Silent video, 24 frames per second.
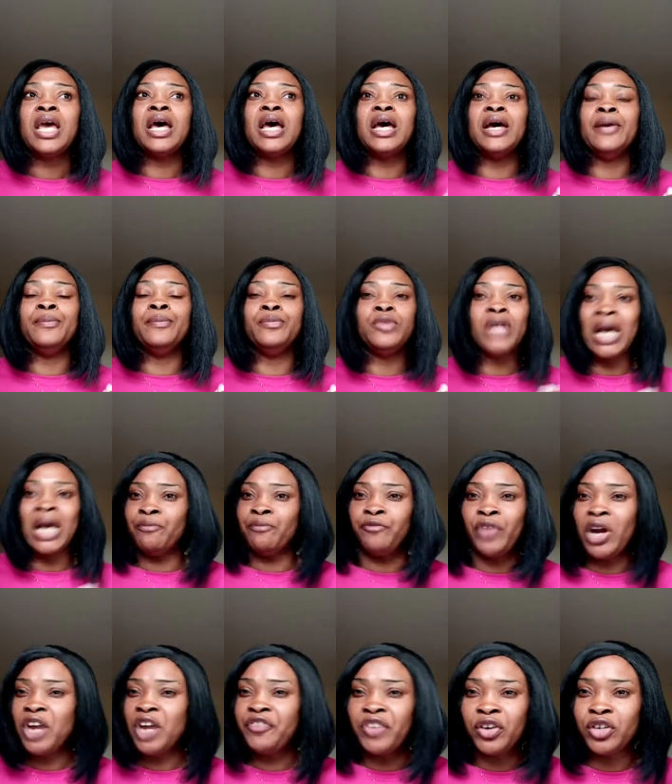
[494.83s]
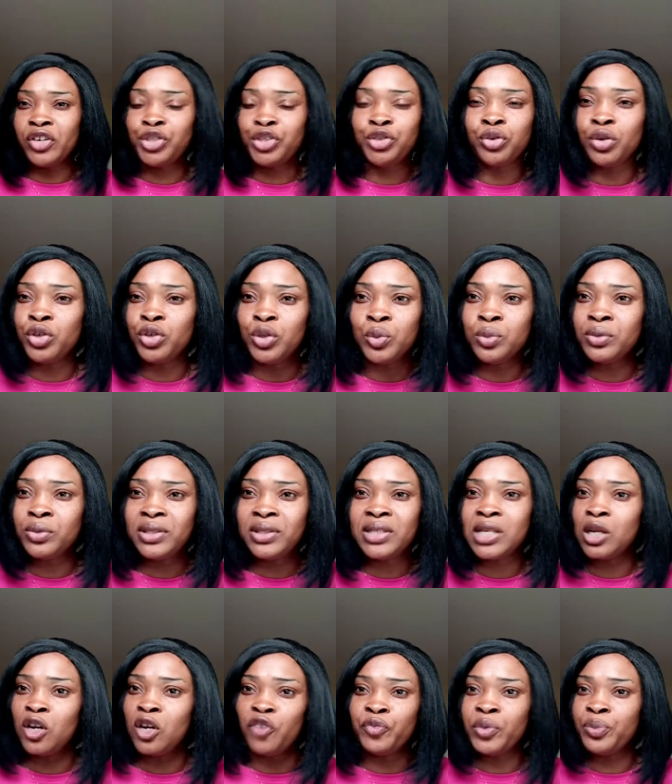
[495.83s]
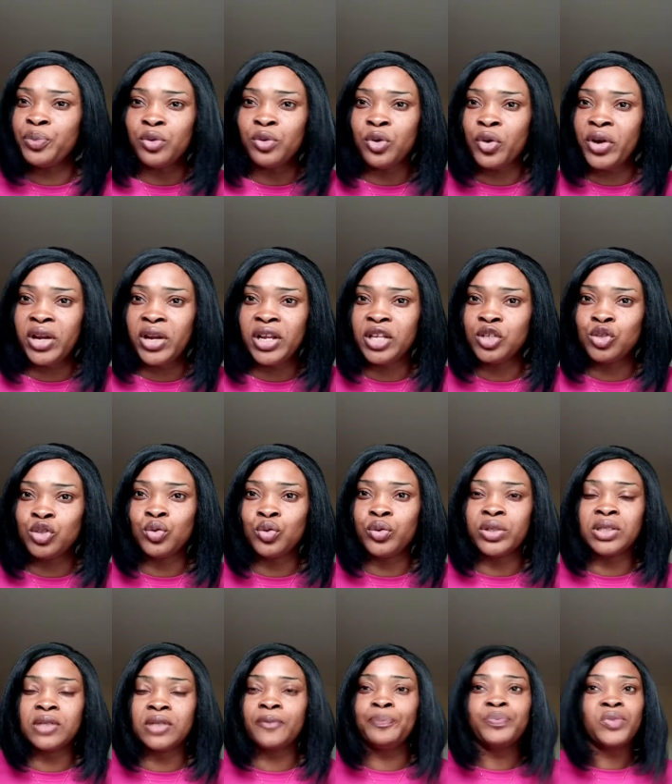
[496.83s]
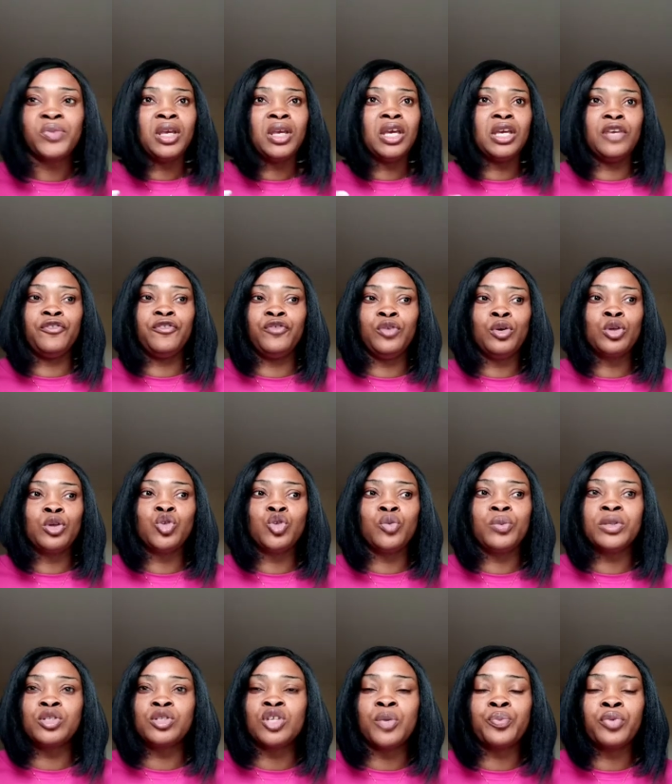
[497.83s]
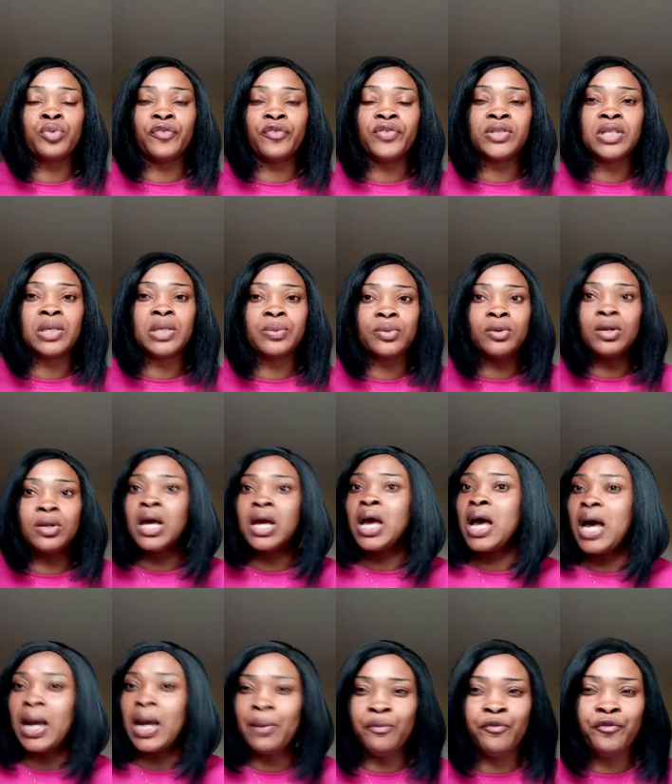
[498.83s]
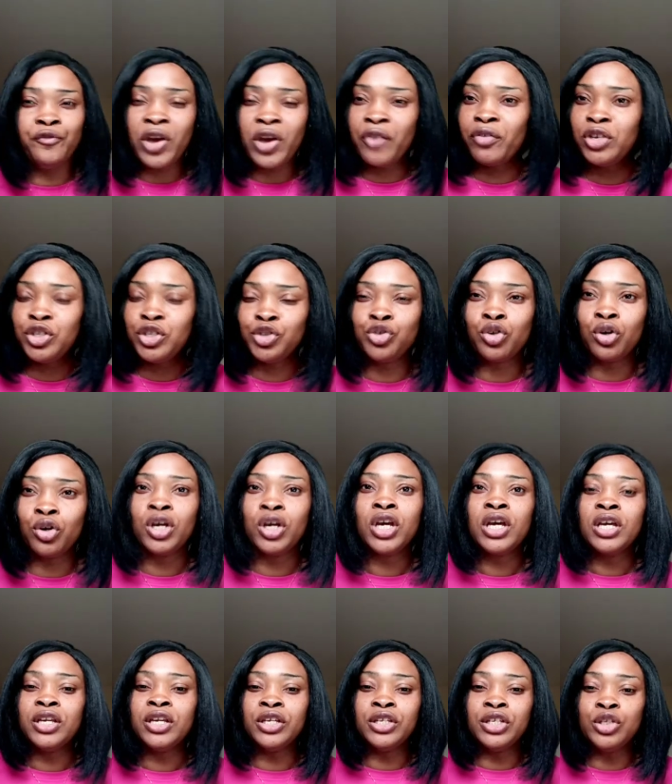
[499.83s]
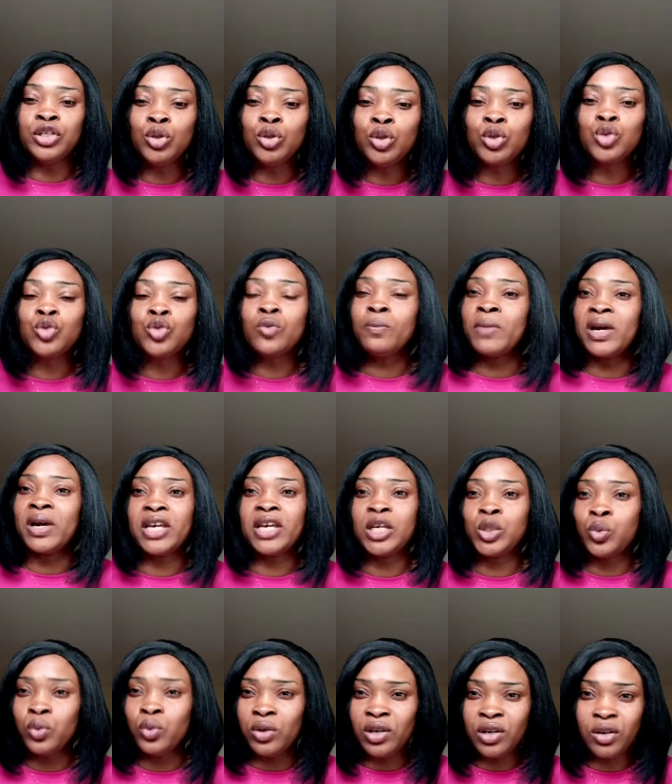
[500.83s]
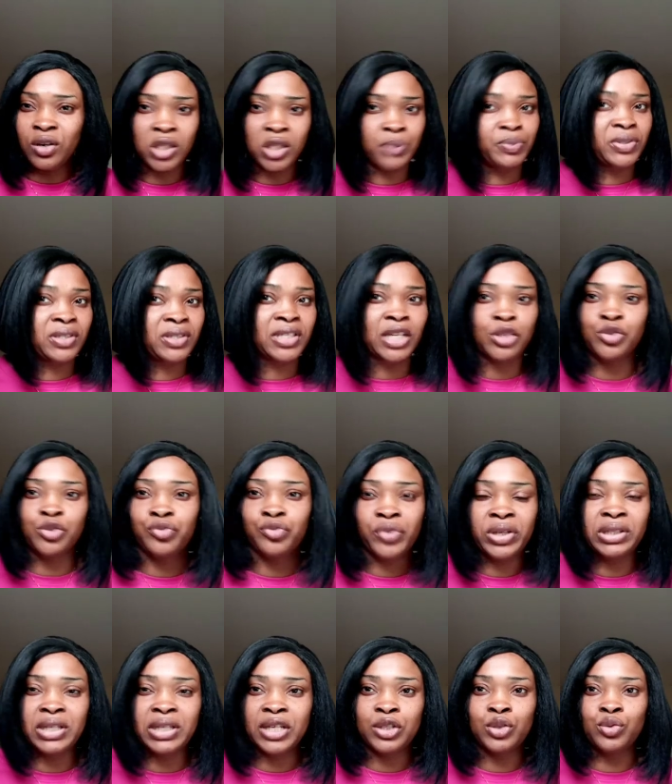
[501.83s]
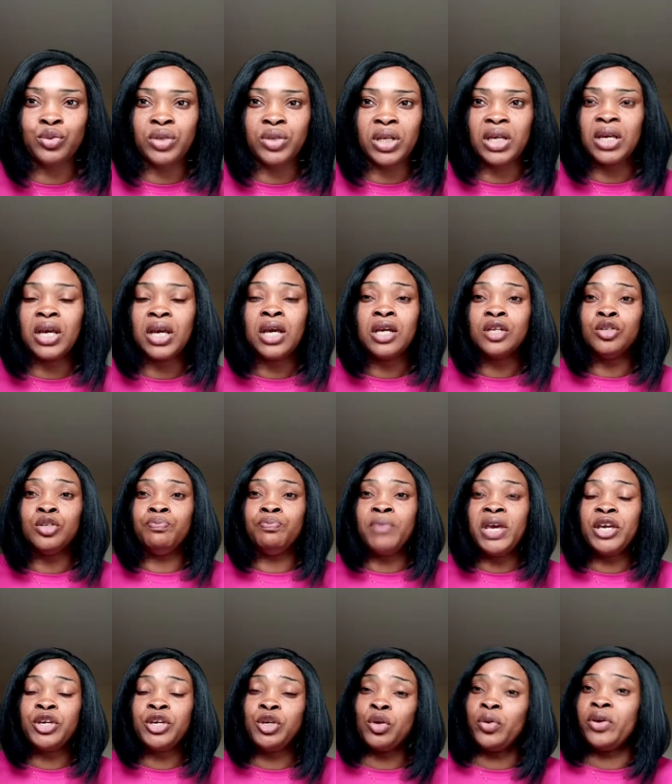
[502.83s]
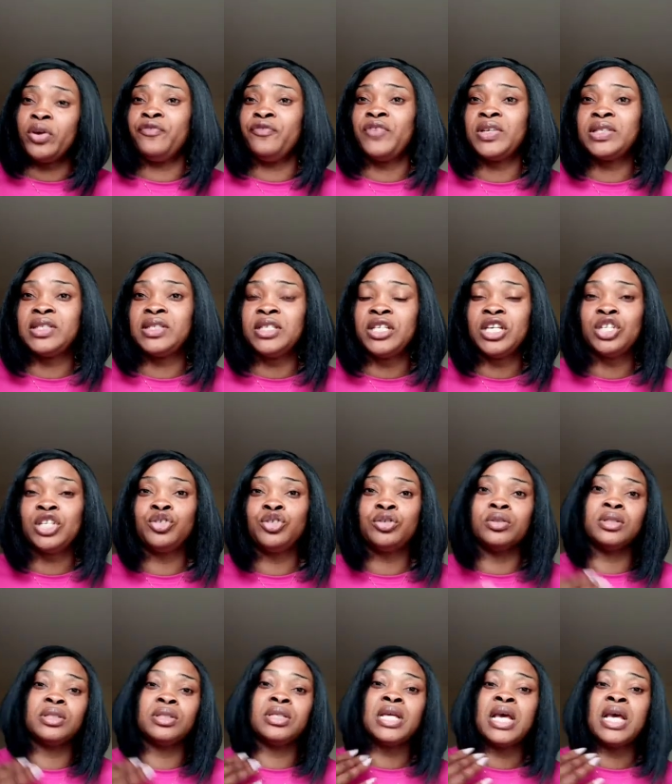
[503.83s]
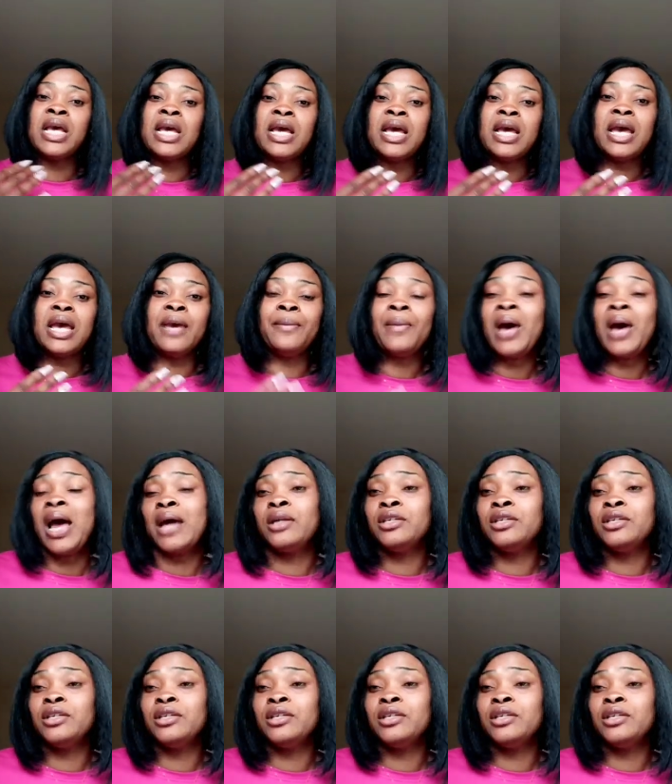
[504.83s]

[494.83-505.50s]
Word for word: um, I'm very, very sure you won't see a lot of people going into it. If YouTube is not profitable, I'm very sure YouTube market will not be saturated today. Make your investigations, um,